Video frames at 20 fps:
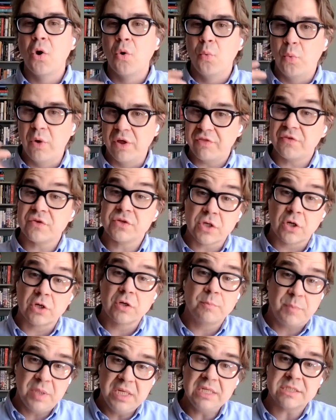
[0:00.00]
with
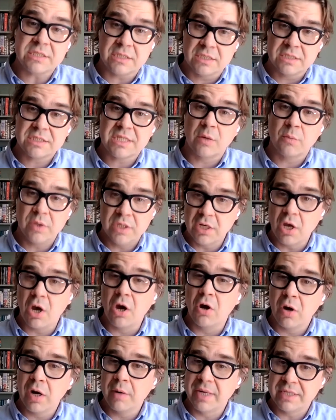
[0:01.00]
certain pieces that we
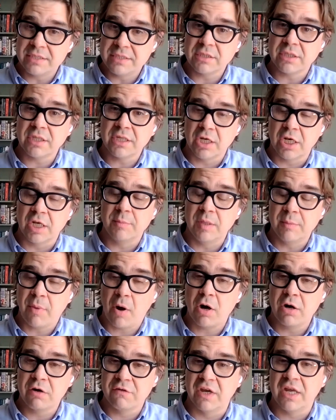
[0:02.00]
know are basically going to be
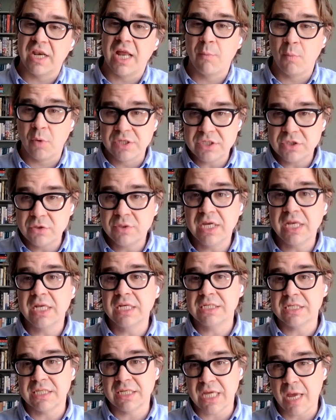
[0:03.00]
part of it. And once you get
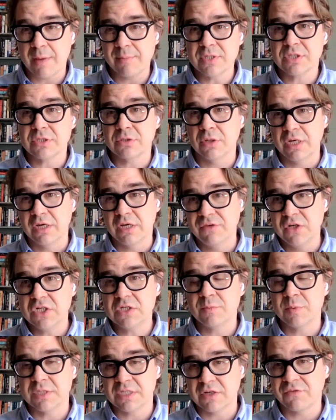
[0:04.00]
into the chemistry of each
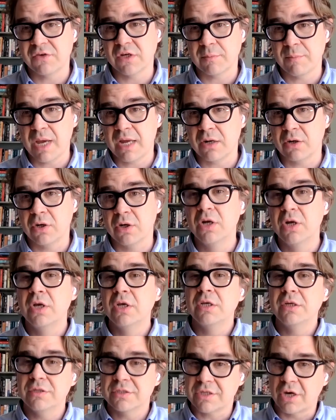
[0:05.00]
specific metal,
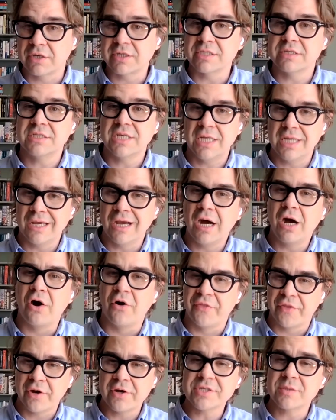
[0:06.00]
you start to see, oh,
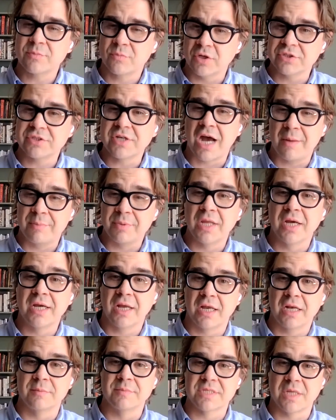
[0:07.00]
there are some real top line
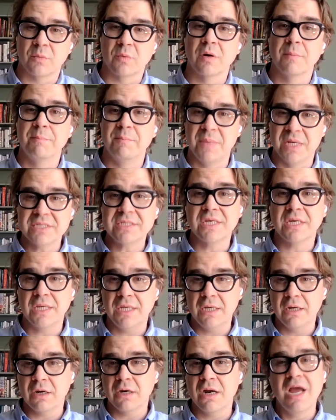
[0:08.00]
items that we're missing
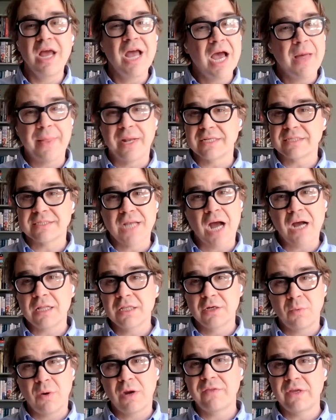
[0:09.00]
here, and that it's not
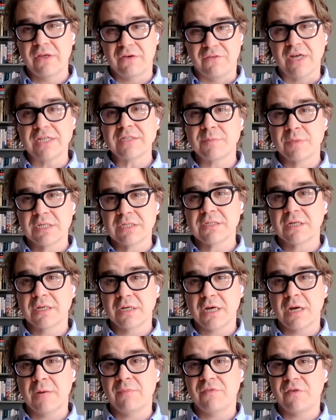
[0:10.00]
clear where the investment is going to
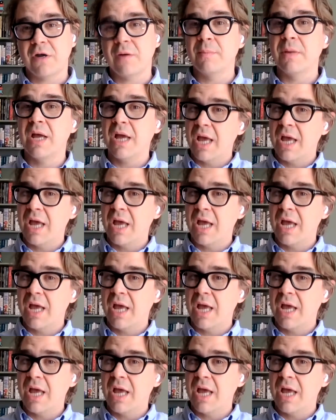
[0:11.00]
come from.